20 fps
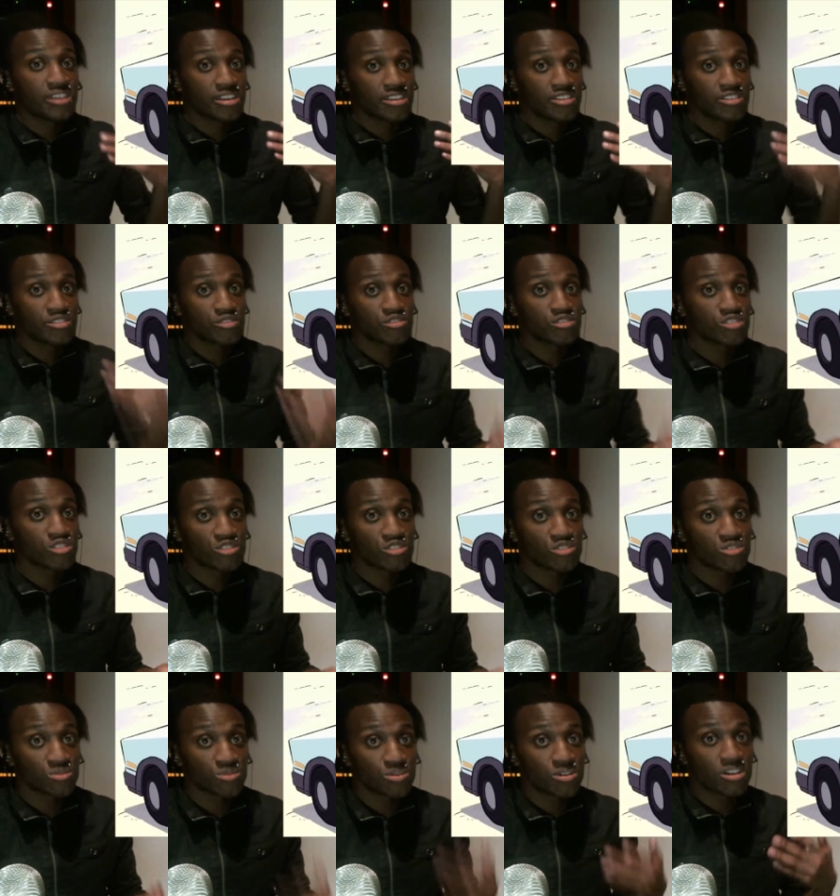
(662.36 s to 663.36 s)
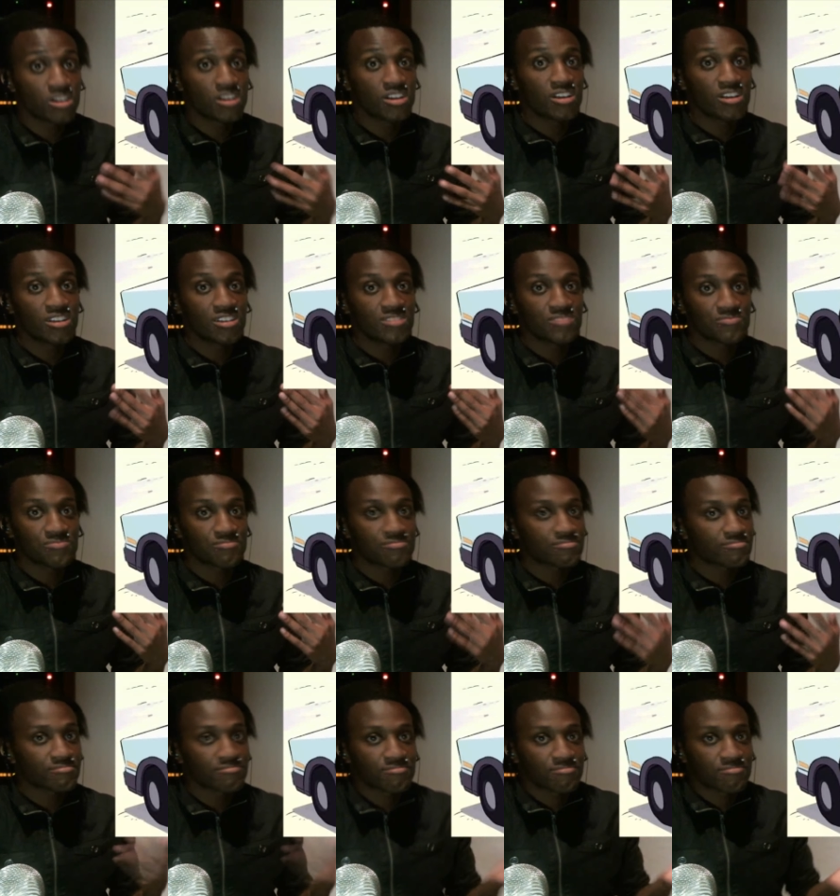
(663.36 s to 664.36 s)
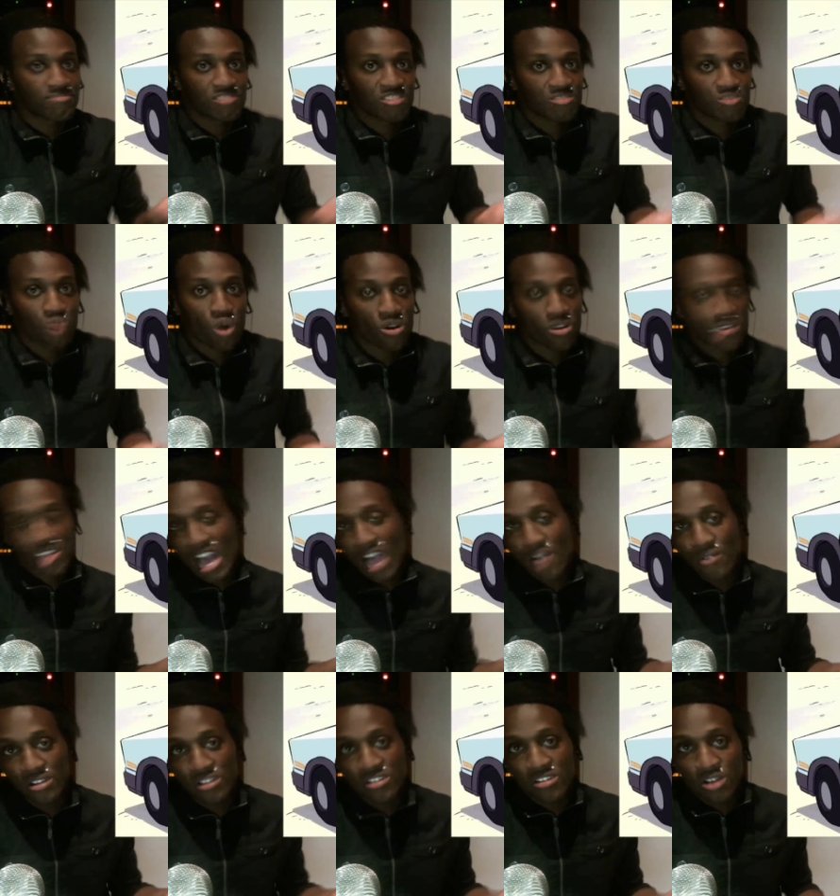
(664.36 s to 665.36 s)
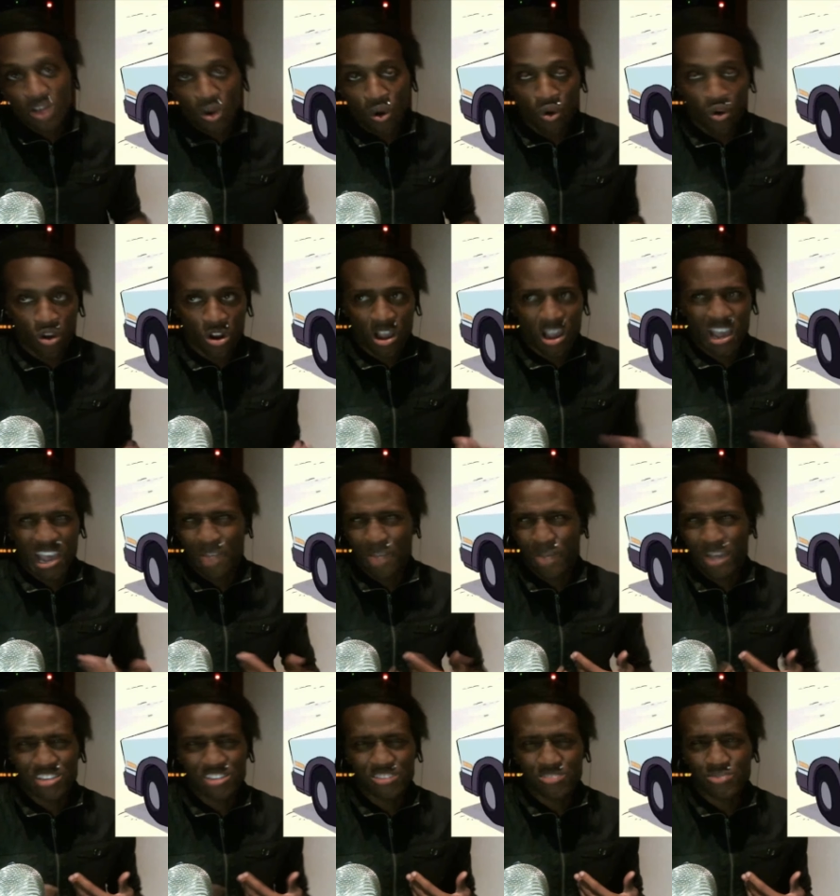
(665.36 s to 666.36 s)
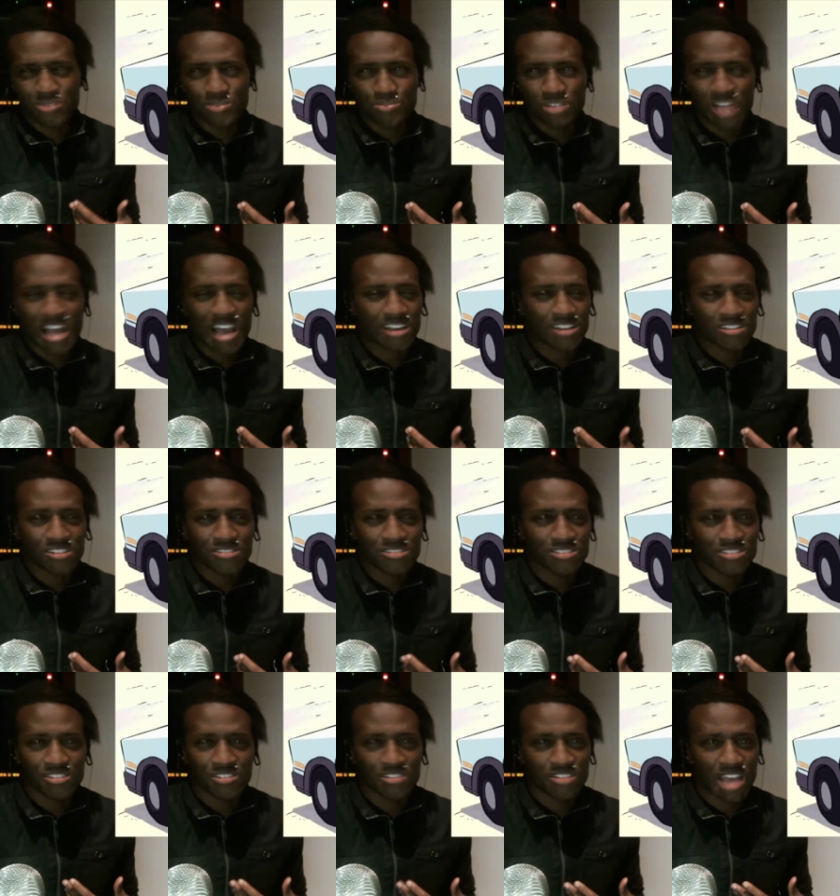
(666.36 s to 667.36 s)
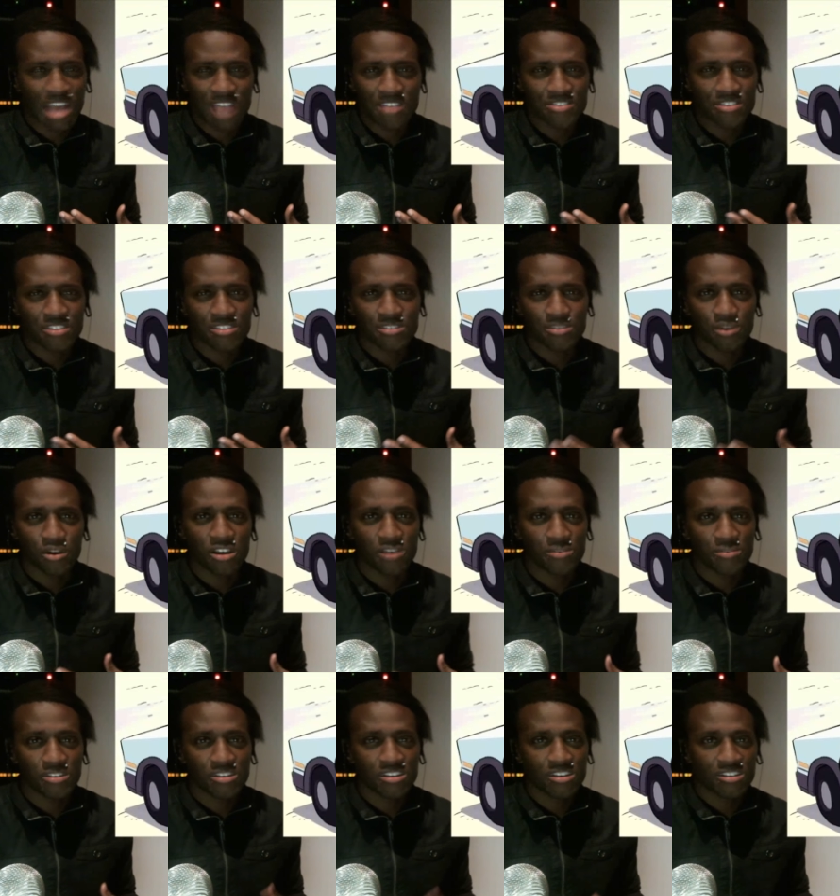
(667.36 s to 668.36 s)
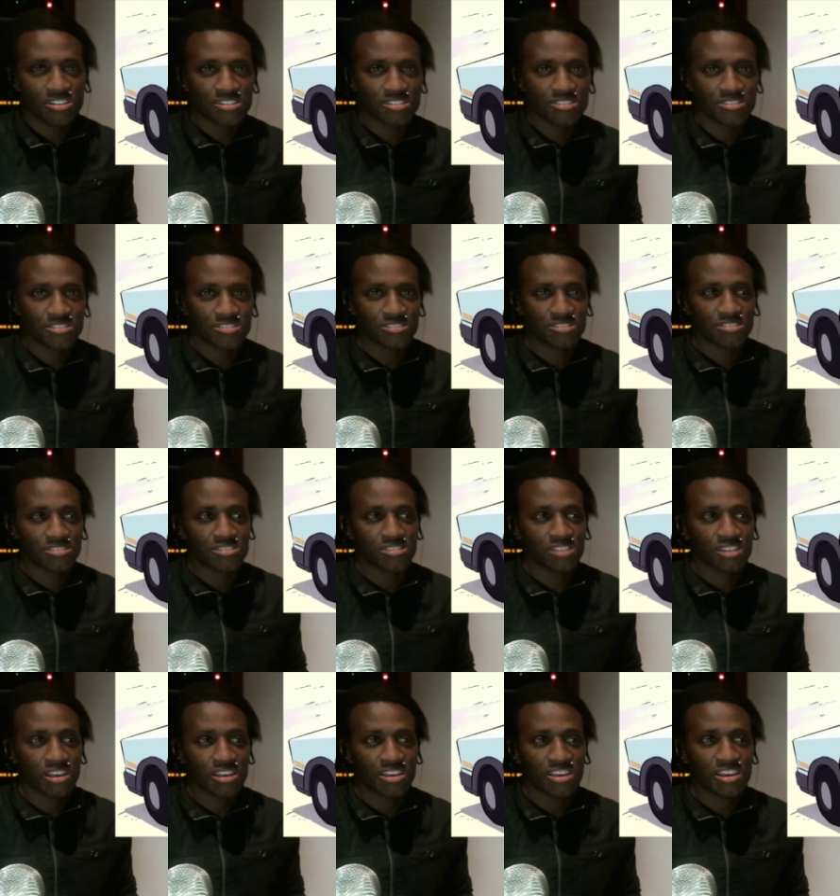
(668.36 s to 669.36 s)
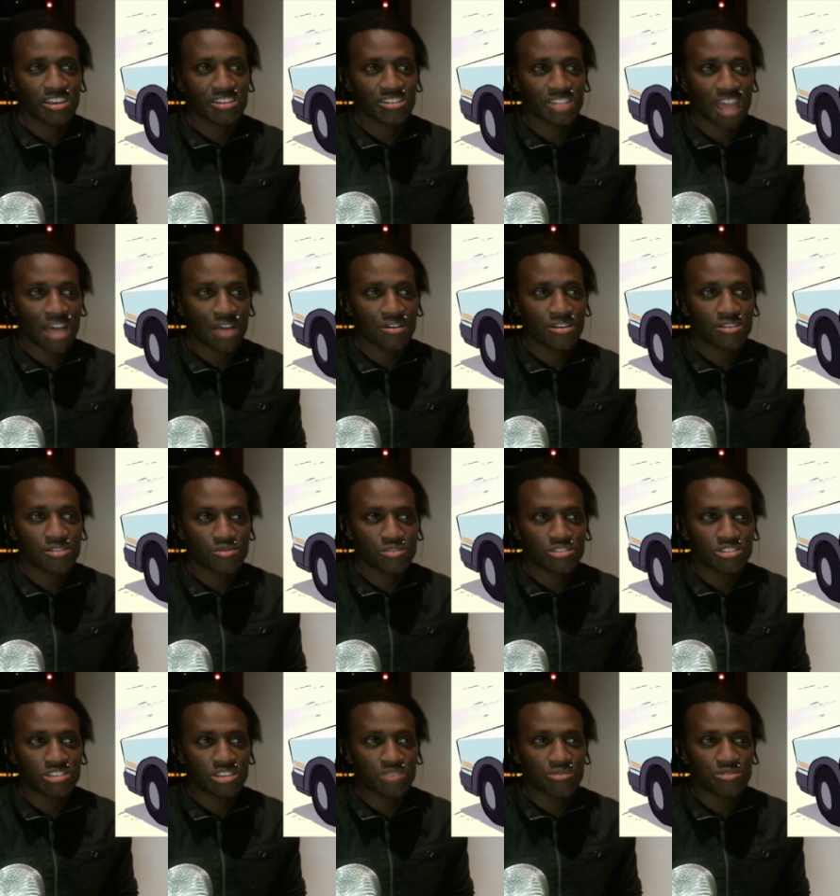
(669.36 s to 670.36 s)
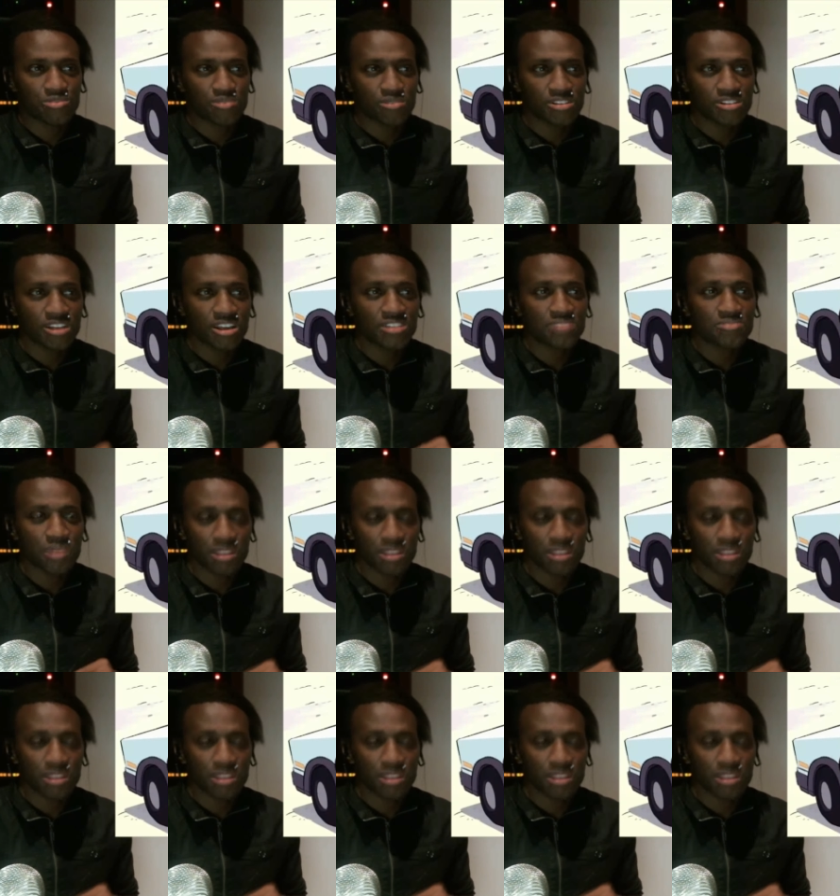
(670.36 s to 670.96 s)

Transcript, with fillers: YouTube just won't allow it, or I, I might just be blacklisted or, at this point, because again, that, it was it was pretty nuts.